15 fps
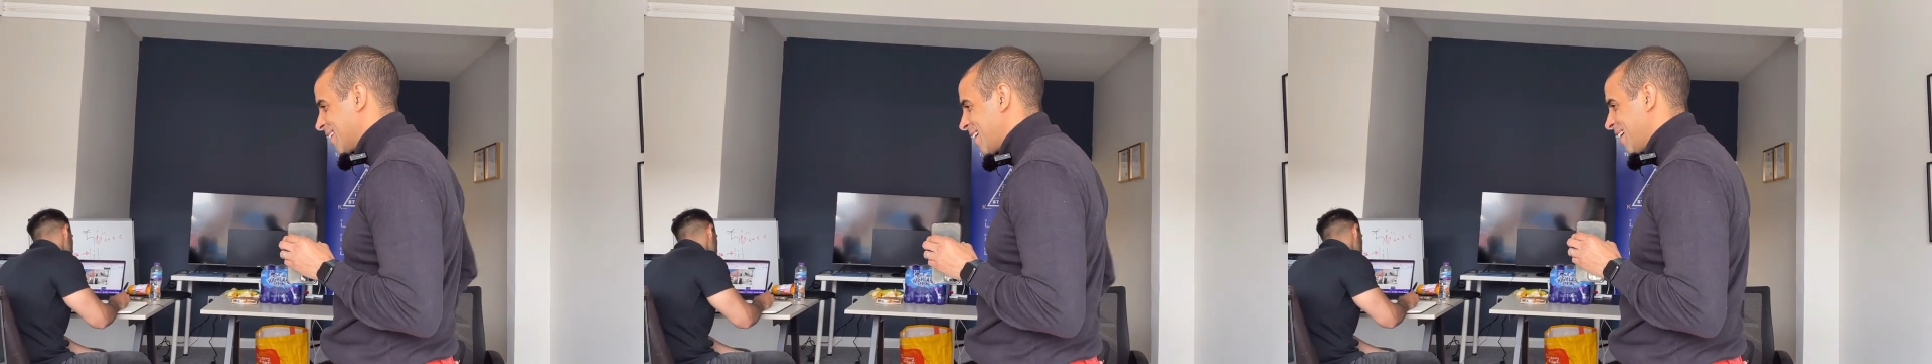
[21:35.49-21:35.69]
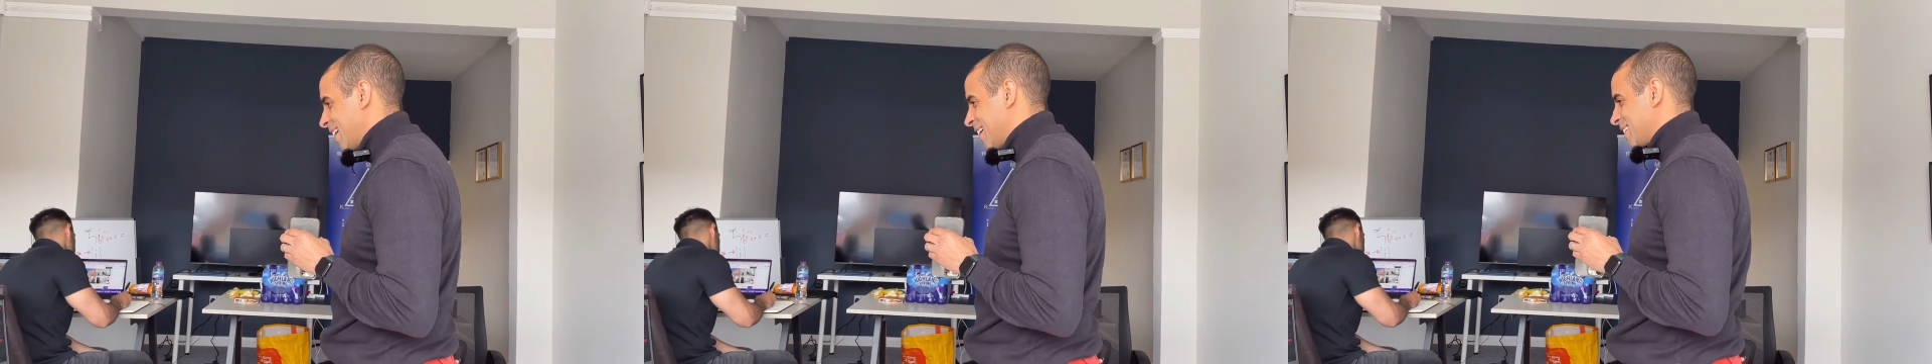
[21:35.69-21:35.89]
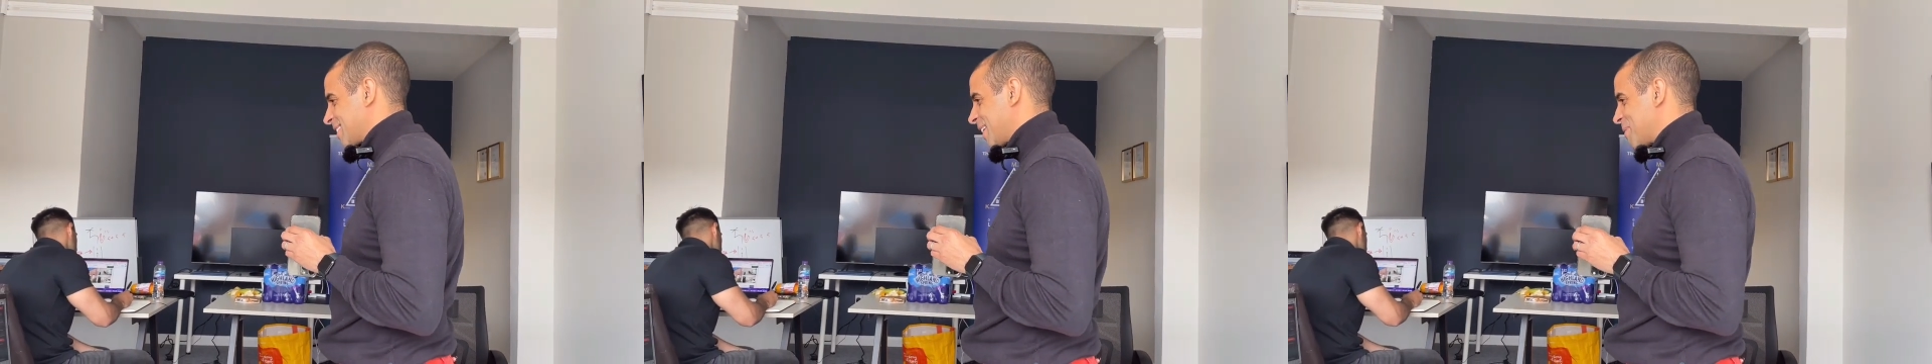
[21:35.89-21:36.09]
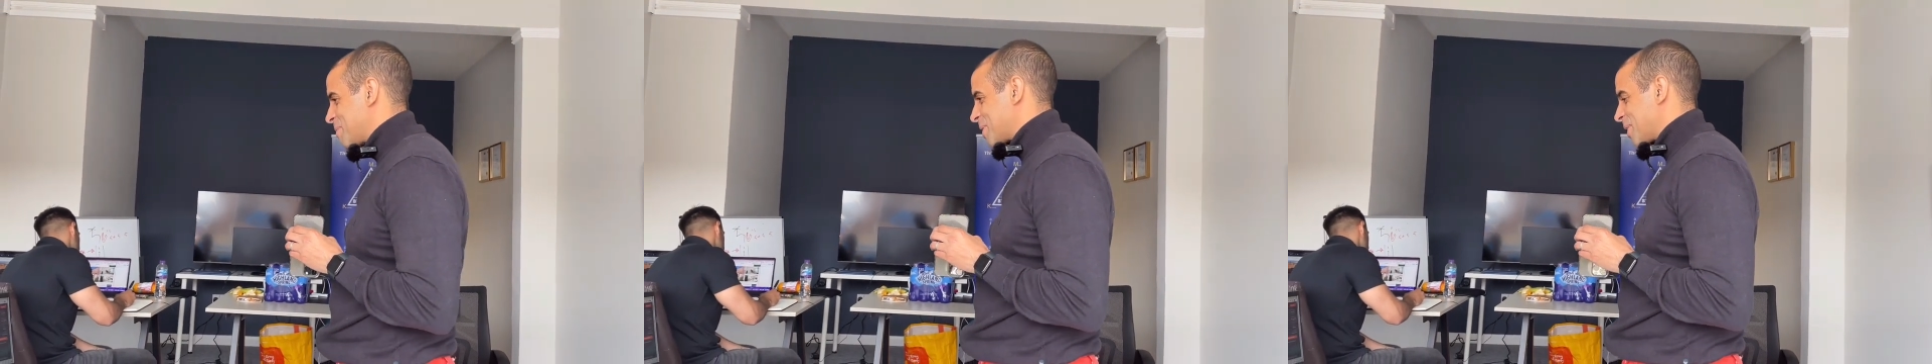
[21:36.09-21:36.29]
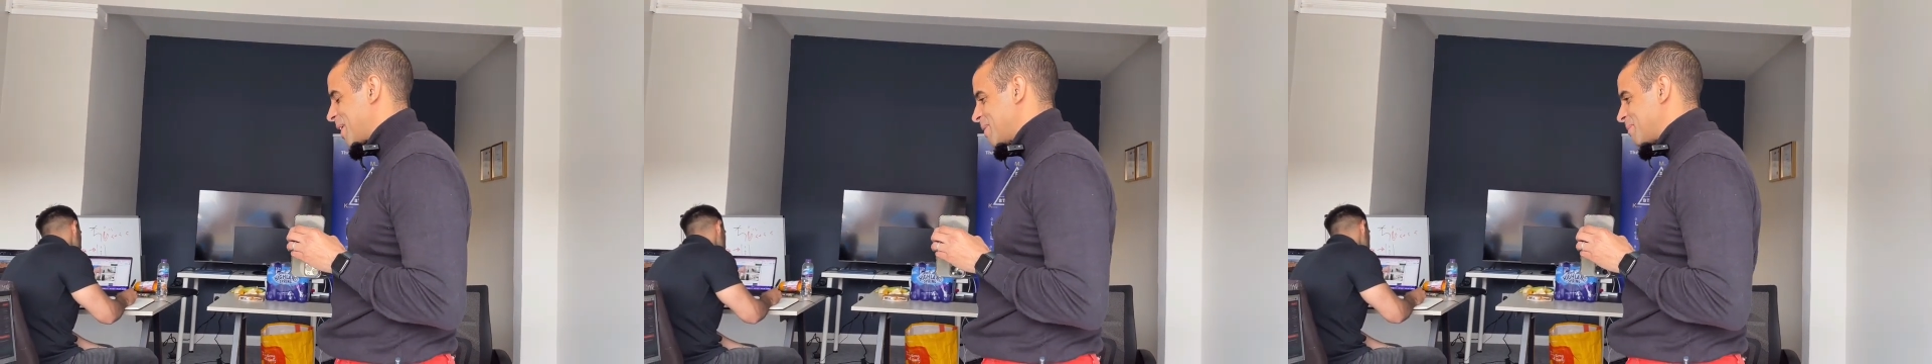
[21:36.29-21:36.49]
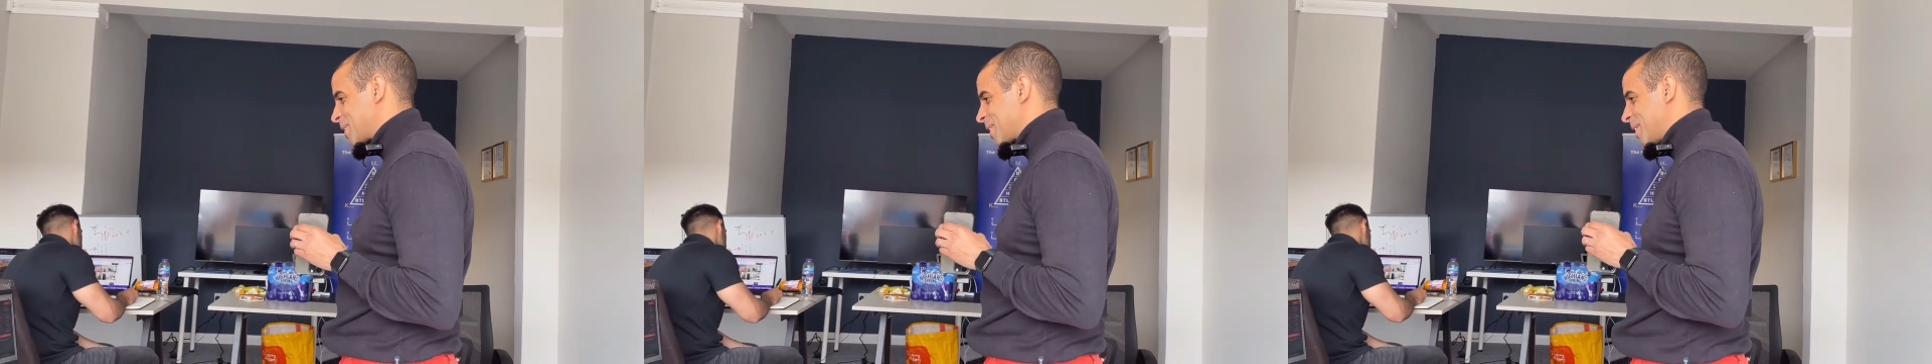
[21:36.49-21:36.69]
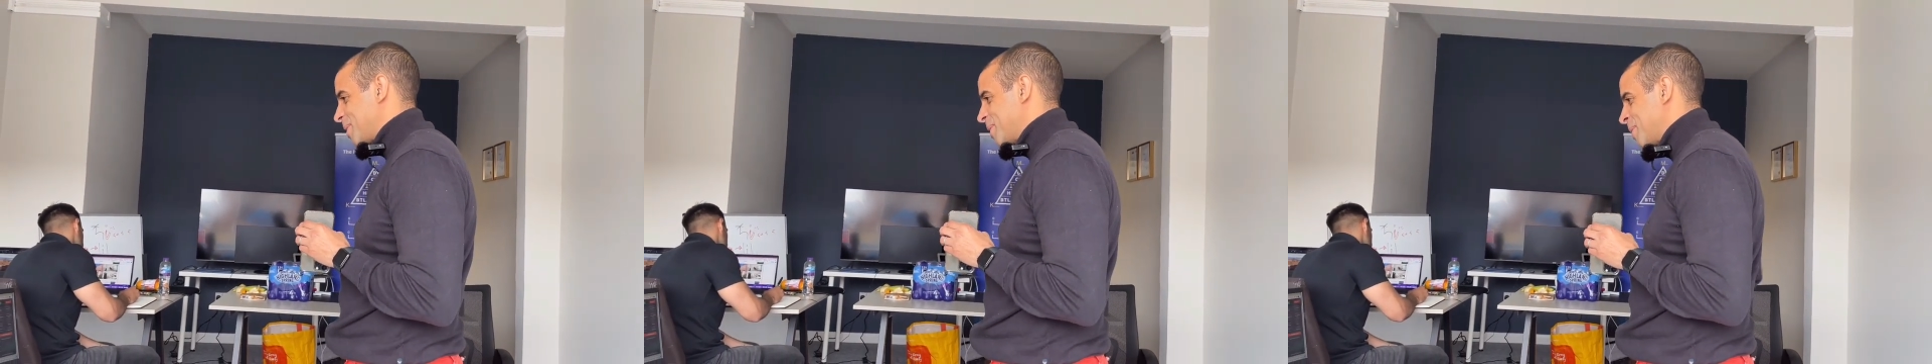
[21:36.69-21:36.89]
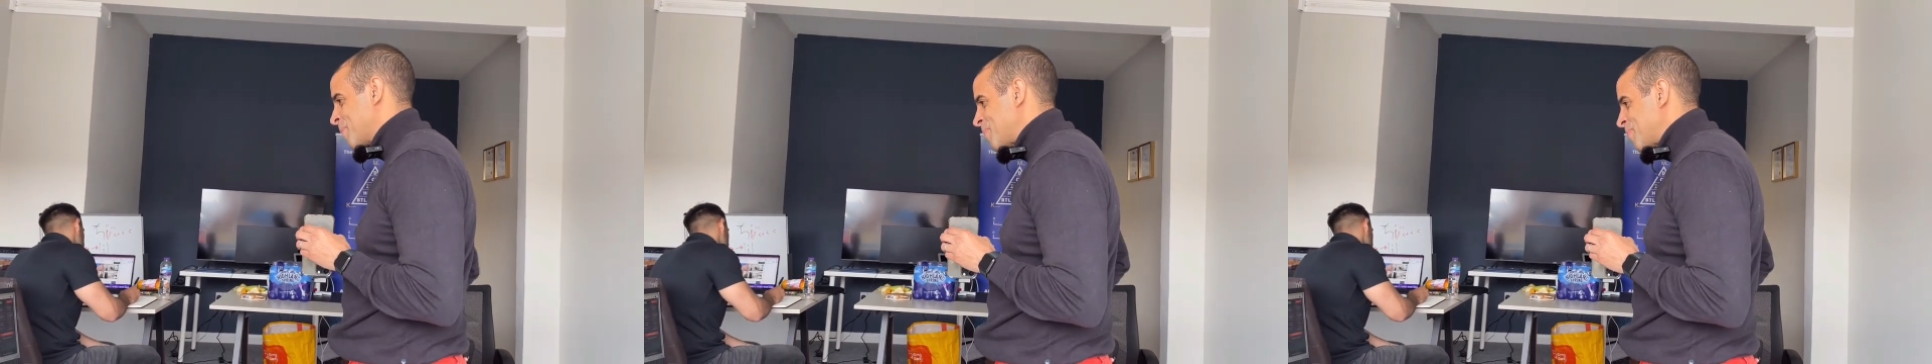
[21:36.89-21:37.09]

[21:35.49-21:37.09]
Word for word: at, the, at, the, same time. So